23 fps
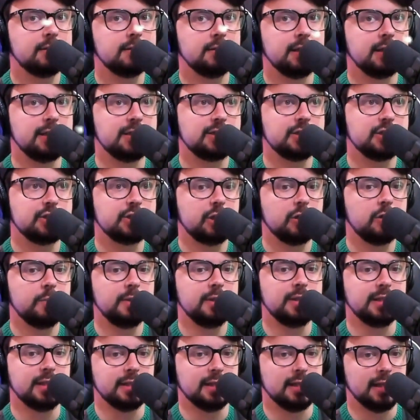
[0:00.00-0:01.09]
ladies and
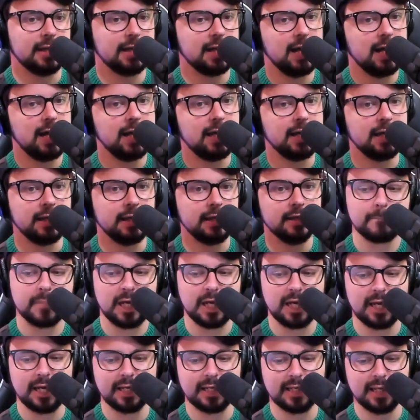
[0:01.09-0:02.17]
gentlemen, that like I
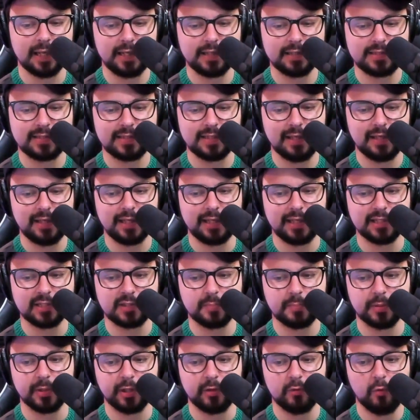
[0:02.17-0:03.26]
I gotta tell you, it's
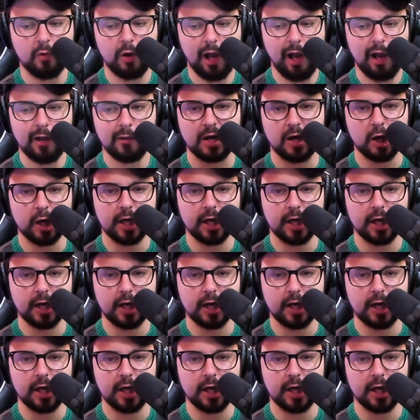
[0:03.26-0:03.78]
pretty wild.